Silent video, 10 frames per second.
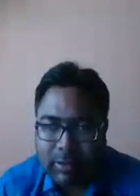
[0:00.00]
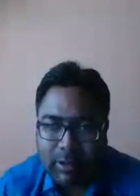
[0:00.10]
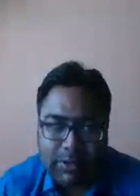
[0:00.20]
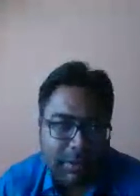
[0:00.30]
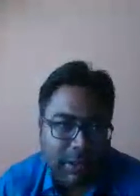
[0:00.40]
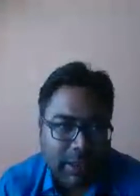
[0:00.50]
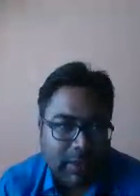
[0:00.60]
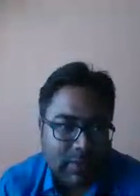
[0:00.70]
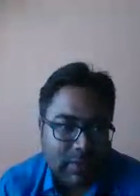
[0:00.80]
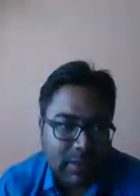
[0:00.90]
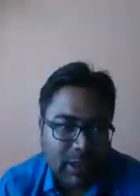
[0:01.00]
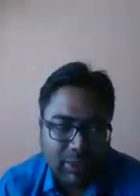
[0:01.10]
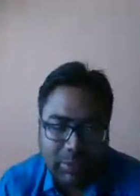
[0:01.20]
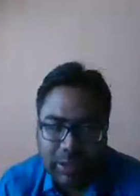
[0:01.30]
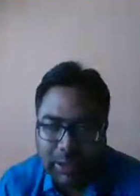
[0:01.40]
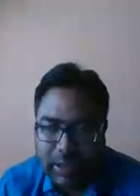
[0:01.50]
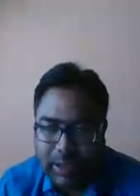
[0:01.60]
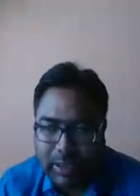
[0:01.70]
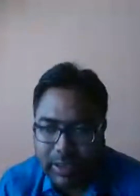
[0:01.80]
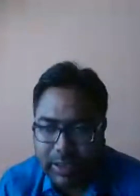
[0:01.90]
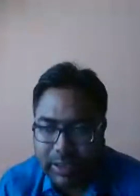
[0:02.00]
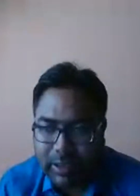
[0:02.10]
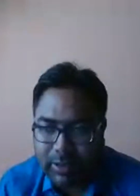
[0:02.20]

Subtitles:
Even I can see how many are connected,